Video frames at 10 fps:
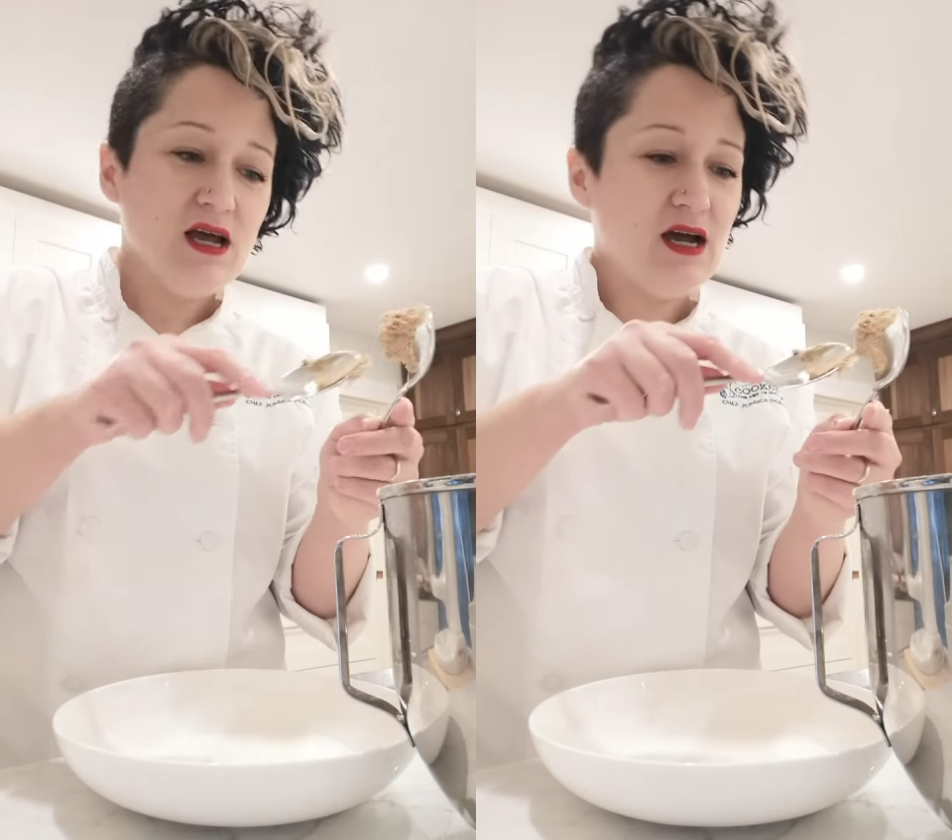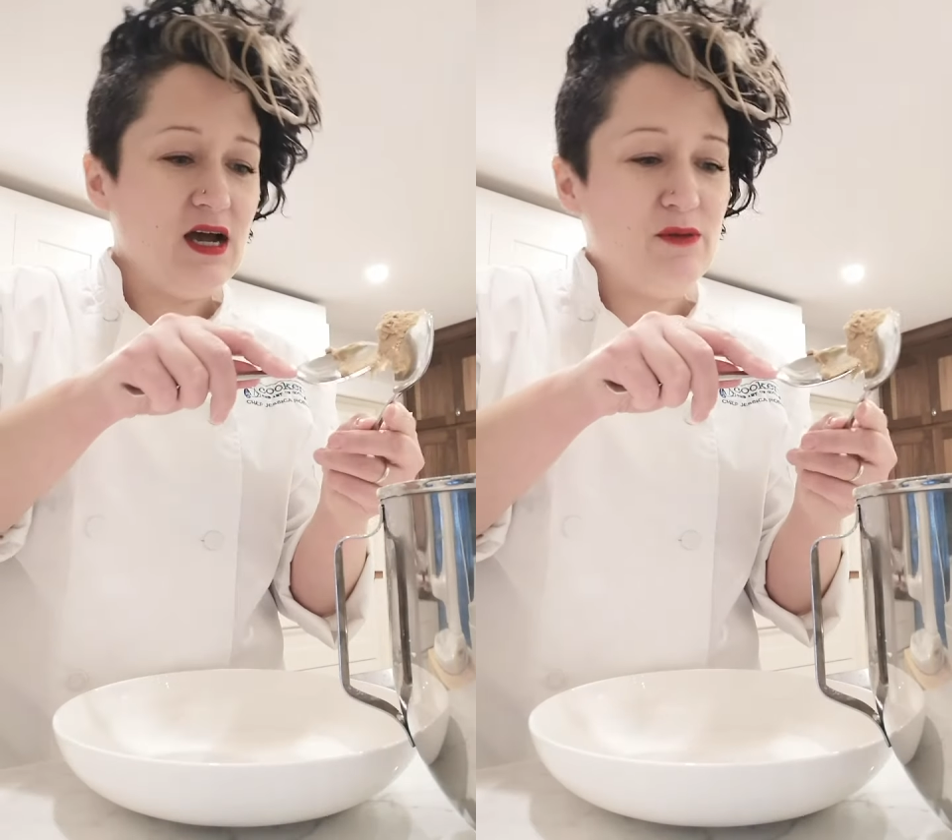
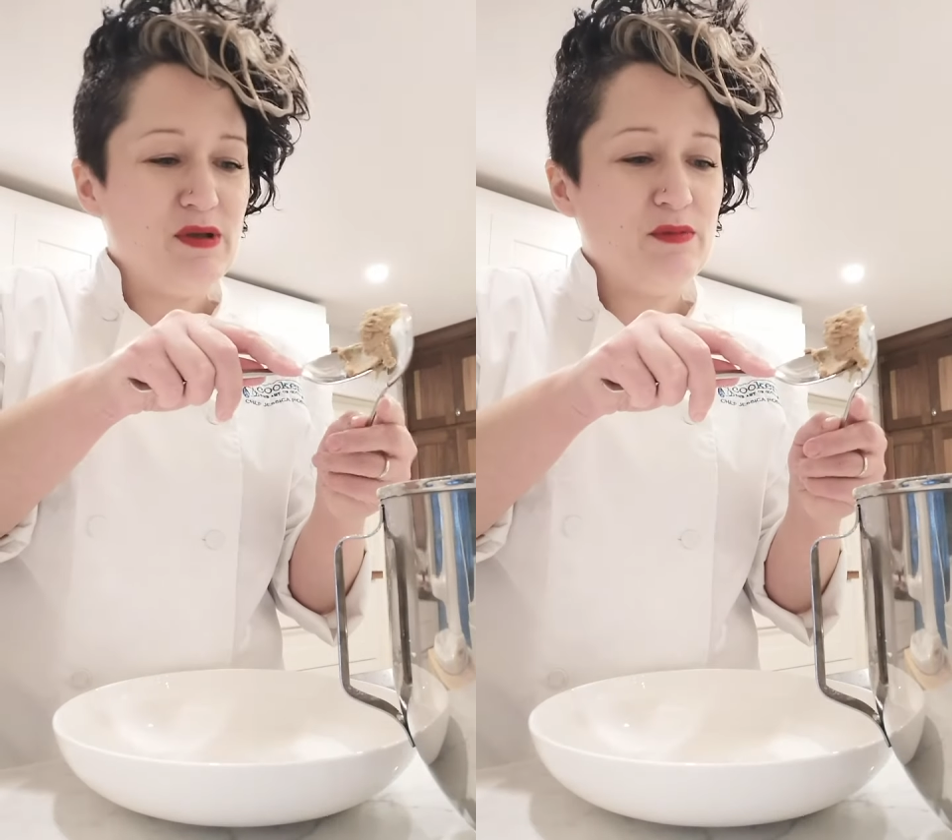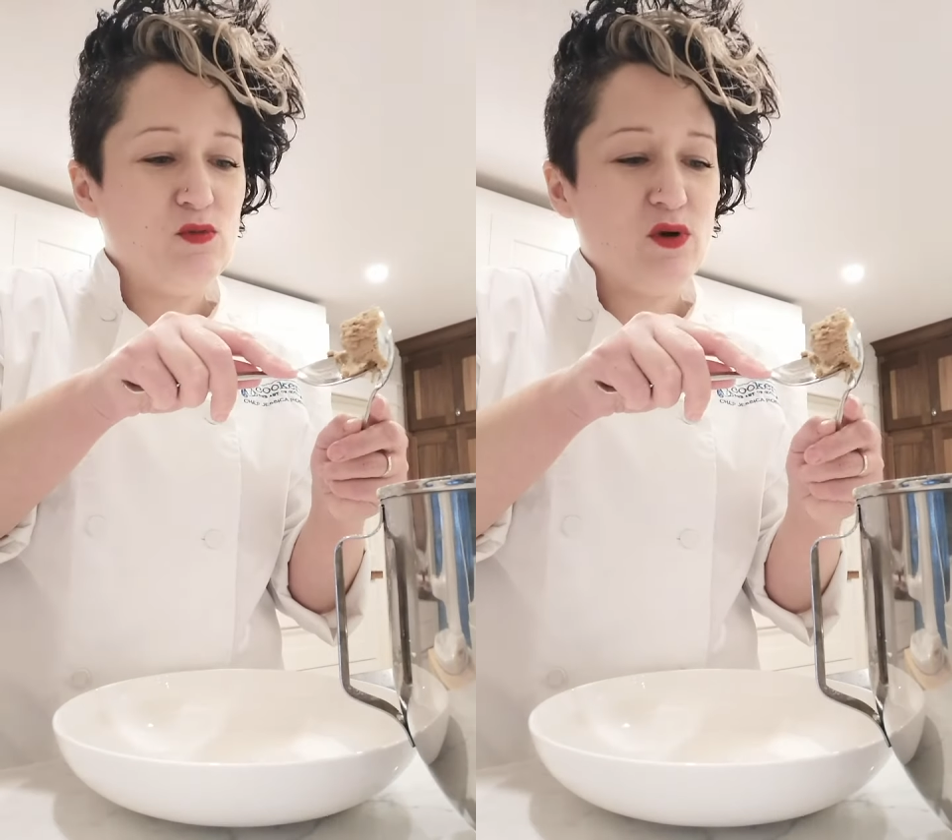
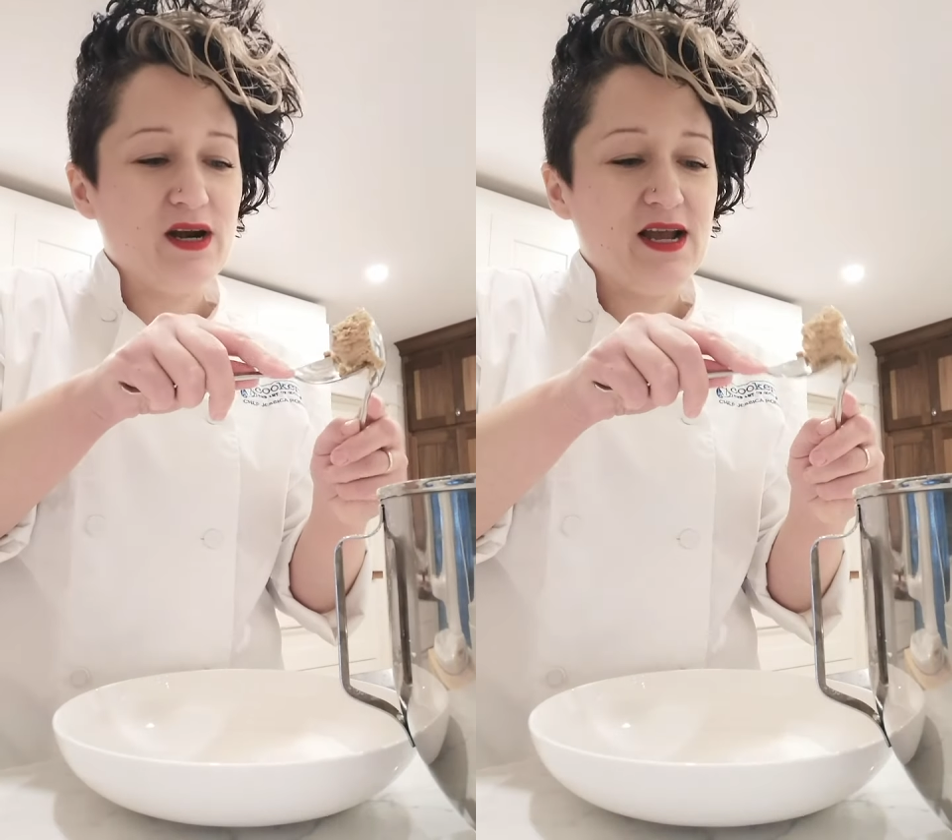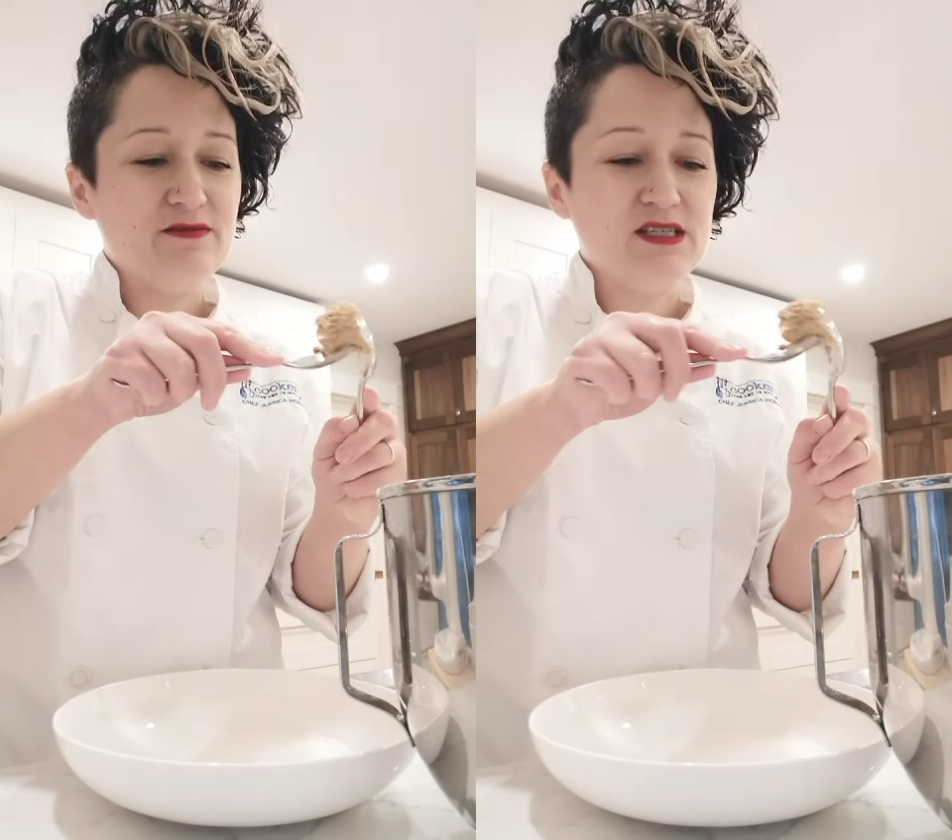maybe
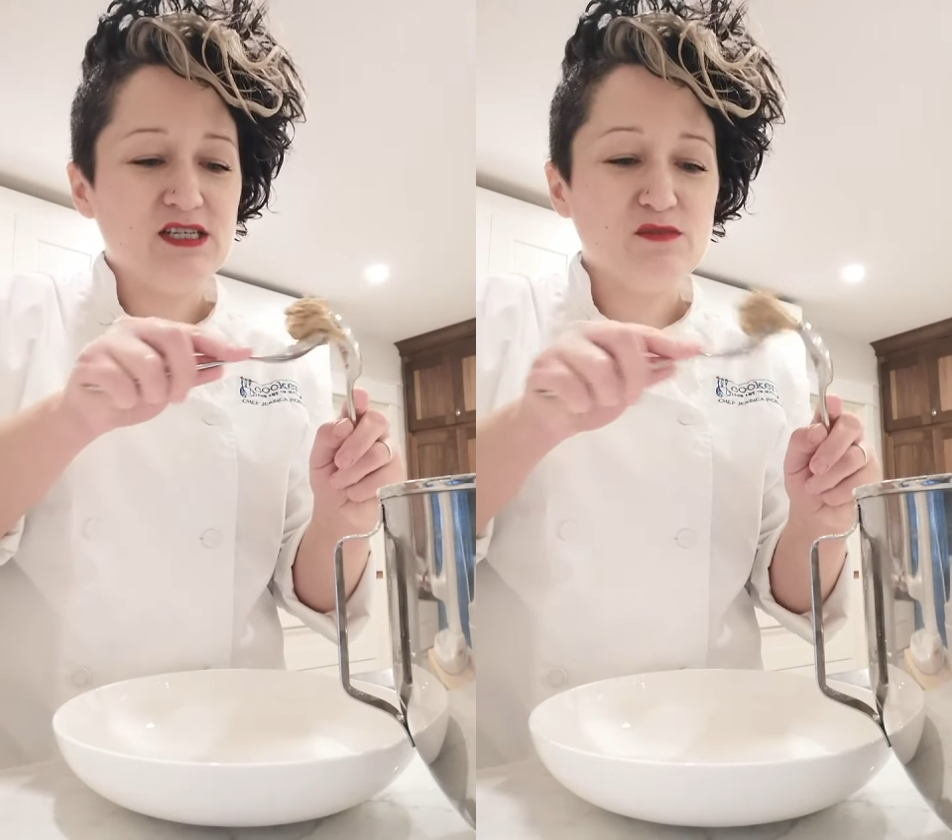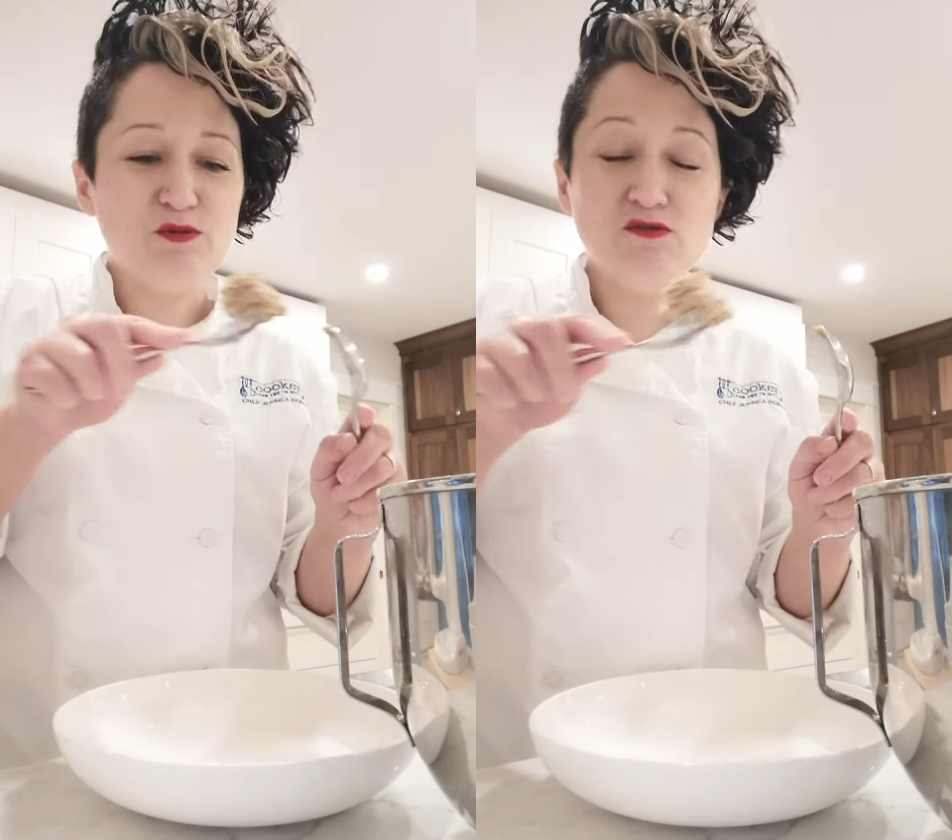1.5
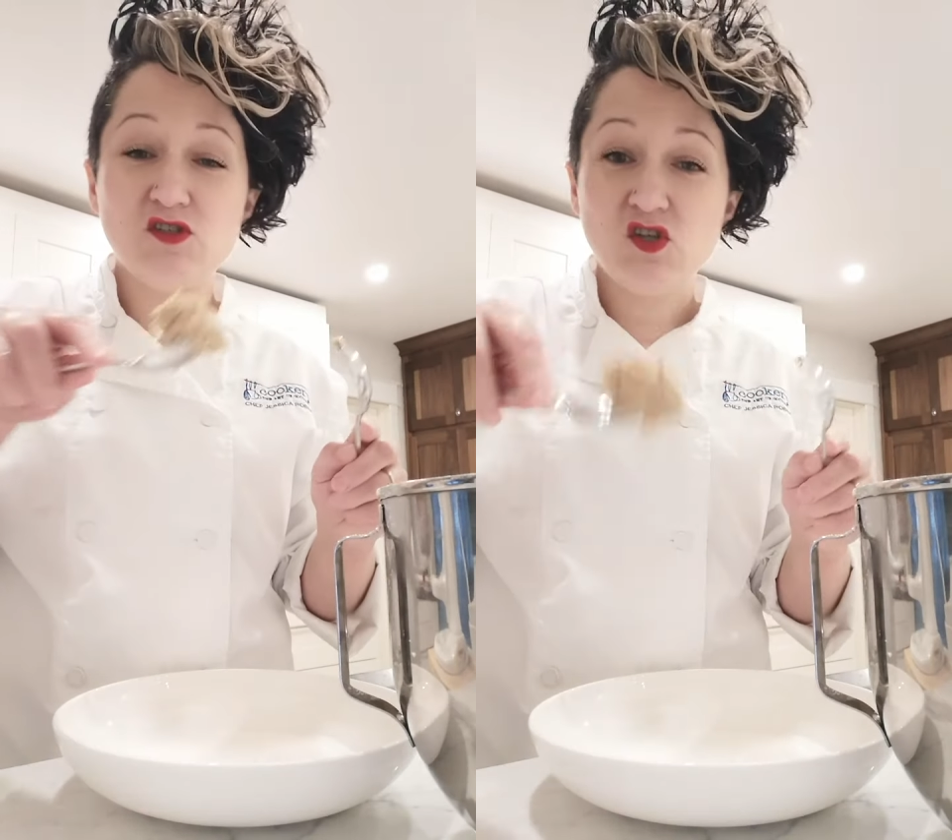teaspoons